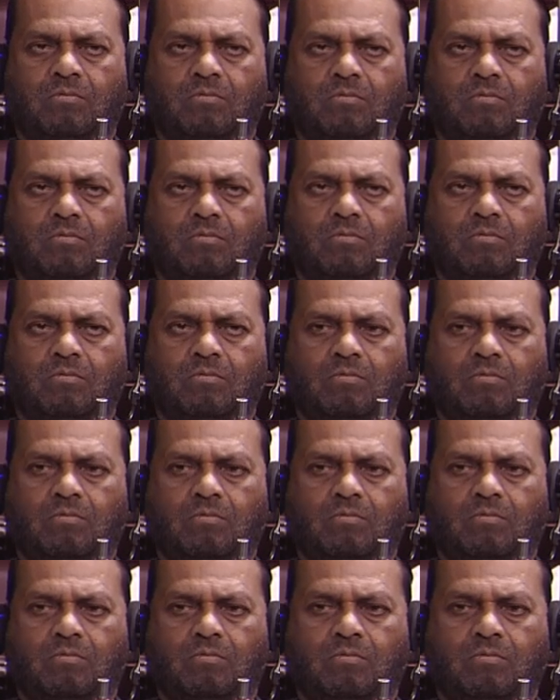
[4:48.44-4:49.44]

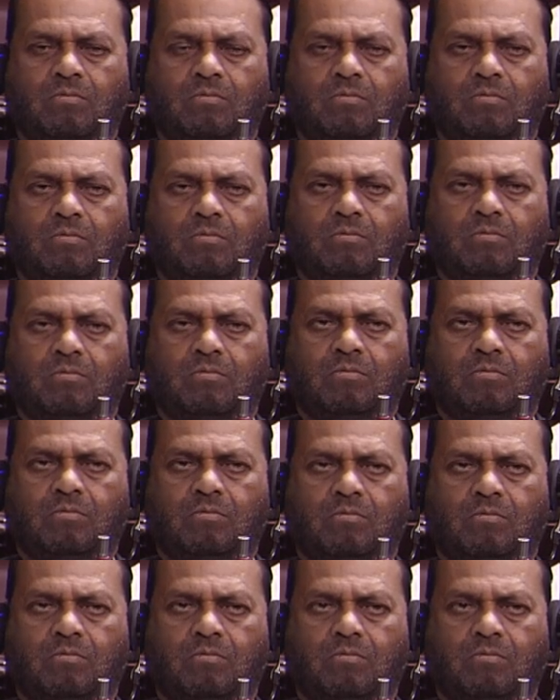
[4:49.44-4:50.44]

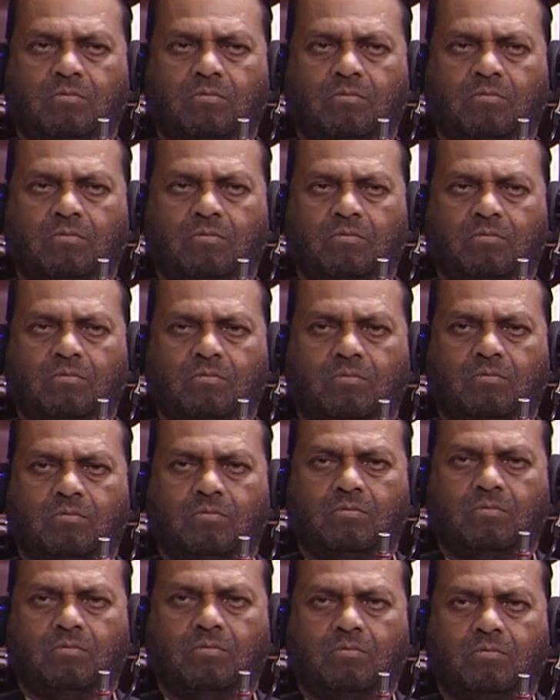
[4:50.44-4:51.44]

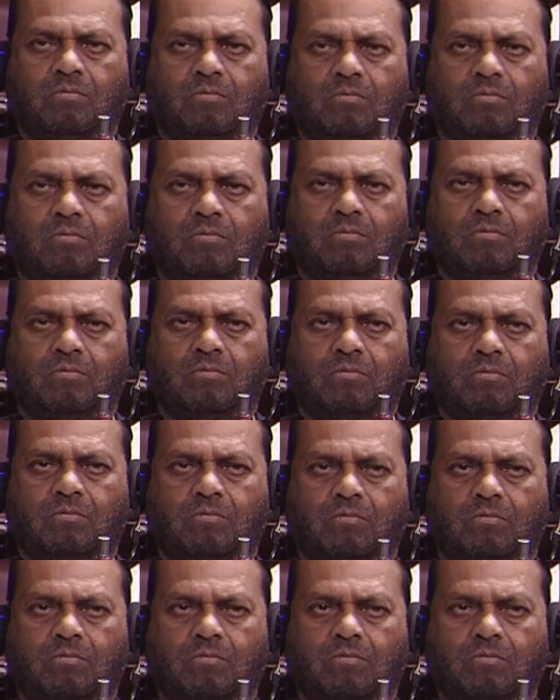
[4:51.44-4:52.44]

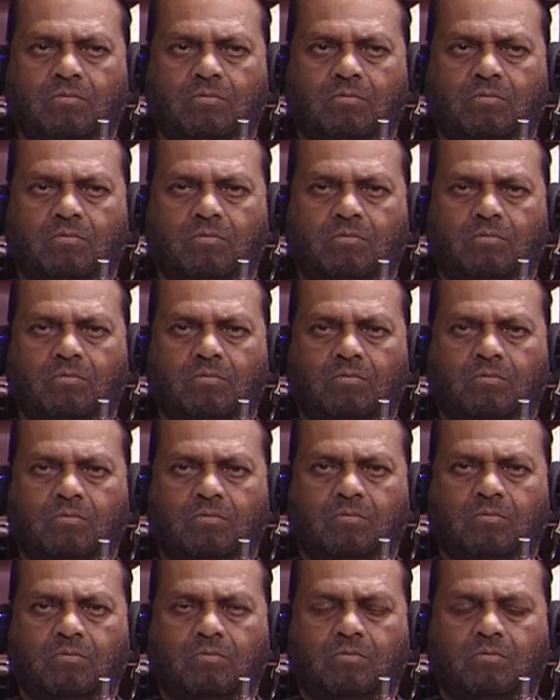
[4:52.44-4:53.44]

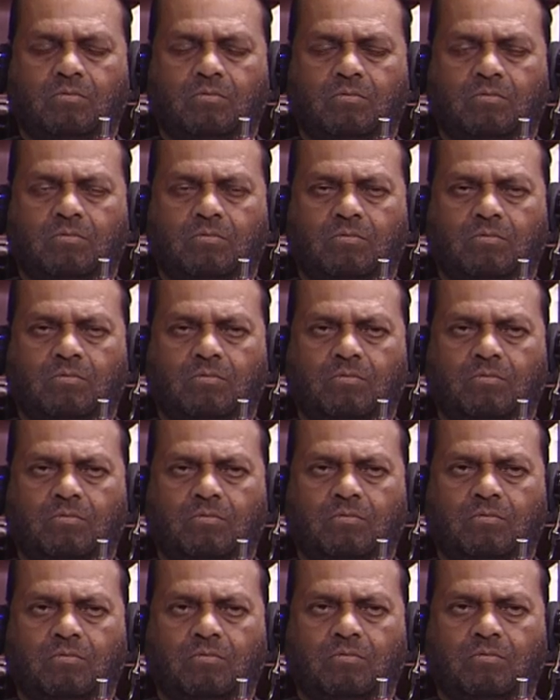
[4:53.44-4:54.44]

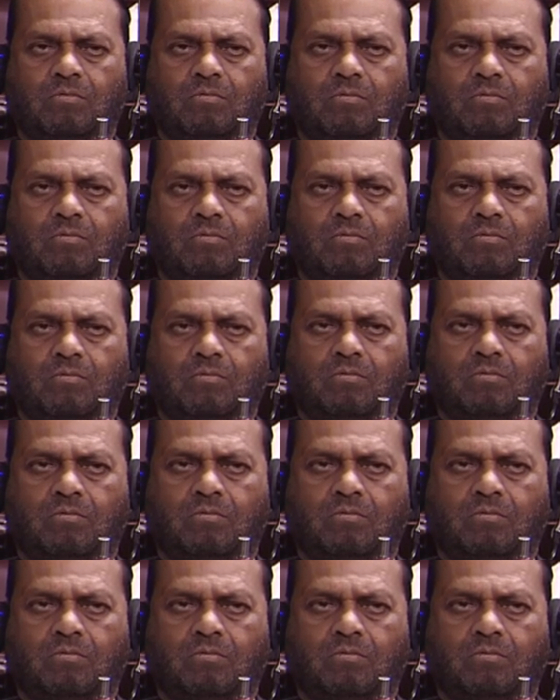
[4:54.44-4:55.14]
This person isn't speaking.